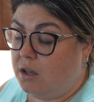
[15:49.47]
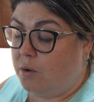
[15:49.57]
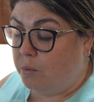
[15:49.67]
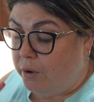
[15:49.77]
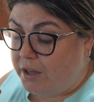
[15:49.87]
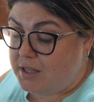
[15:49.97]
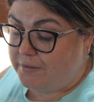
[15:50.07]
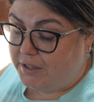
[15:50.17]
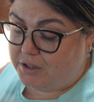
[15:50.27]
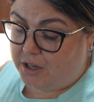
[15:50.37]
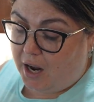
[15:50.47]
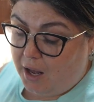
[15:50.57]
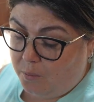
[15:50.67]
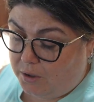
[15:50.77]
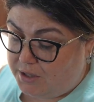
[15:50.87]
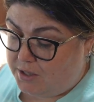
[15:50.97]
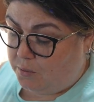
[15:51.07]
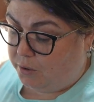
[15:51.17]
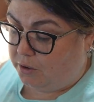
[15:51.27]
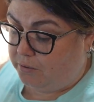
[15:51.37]
was featured at Walt Disney
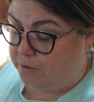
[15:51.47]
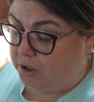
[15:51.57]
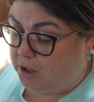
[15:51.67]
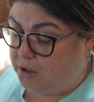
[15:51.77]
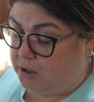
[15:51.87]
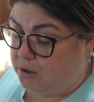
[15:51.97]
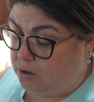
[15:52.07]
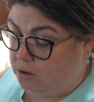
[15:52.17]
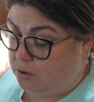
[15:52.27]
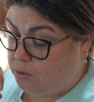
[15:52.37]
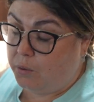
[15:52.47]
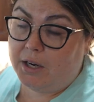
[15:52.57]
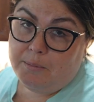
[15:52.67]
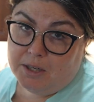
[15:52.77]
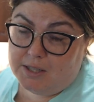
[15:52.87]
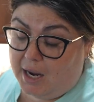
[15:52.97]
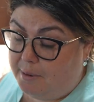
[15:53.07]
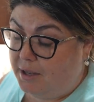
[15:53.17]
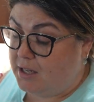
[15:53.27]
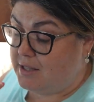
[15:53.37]
World for quite a bit of
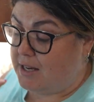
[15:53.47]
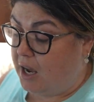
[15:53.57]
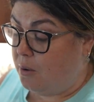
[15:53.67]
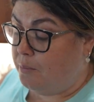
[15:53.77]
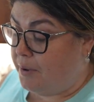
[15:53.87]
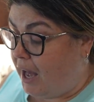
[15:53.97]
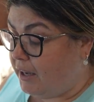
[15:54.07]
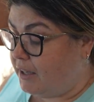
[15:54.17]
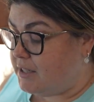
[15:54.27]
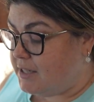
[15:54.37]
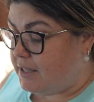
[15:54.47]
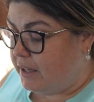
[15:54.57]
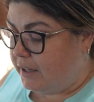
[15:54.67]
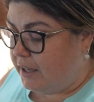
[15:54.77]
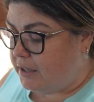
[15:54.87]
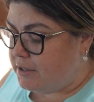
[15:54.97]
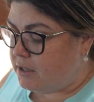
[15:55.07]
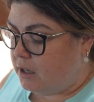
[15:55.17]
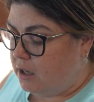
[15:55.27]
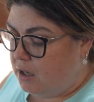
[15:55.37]
time. It's now back at Disneyland,
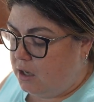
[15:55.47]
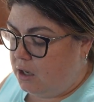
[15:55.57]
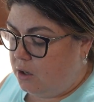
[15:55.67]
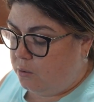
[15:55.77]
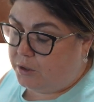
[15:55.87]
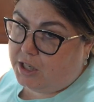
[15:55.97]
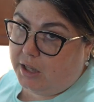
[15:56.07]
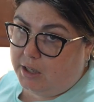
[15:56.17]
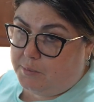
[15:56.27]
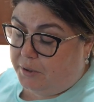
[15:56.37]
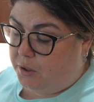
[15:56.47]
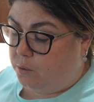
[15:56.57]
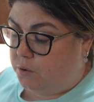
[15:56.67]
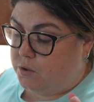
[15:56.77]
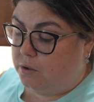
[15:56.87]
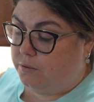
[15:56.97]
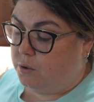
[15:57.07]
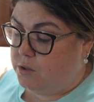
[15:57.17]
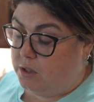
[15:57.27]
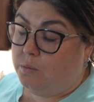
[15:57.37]
which I think is pretty cool. So if
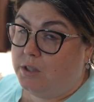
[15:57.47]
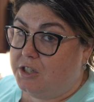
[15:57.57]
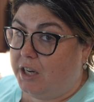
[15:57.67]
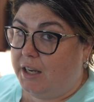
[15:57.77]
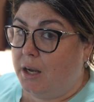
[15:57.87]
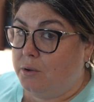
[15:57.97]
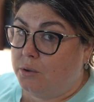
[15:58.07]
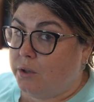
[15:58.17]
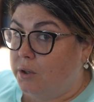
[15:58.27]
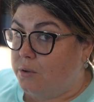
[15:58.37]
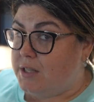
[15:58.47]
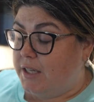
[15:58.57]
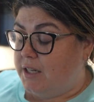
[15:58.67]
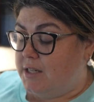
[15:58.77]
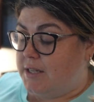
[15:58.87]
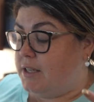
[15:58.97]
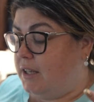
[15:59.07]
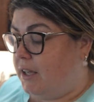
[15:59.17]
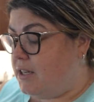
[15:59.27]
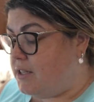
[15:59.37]
you still want to check it out, you can go see it at
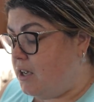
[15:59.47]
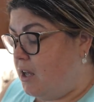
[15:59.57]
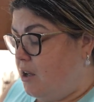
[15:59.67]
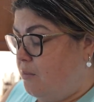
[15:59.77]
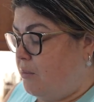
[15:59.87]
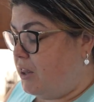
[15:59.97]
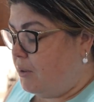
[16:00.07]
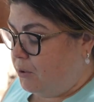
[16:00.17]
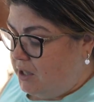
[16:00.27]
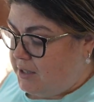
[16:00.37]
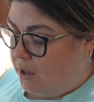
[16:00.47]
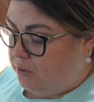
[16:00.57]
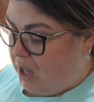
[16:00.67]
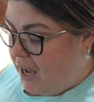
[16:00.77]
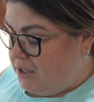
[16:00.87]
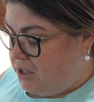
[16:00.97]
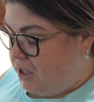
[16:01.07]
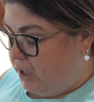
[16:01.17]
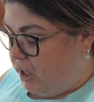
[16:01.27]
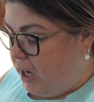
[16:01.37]
Disneyland. But they put this out last
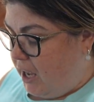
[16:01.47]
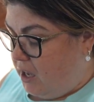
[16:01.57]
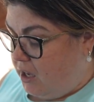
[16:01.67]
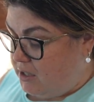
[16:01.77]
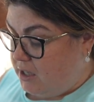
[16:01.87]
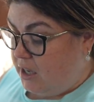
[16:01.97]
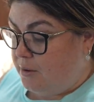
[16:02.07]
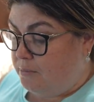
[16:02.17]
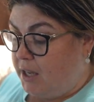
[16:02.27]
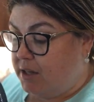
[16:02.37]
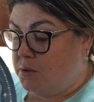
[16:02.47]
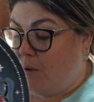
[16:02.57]
year and it made its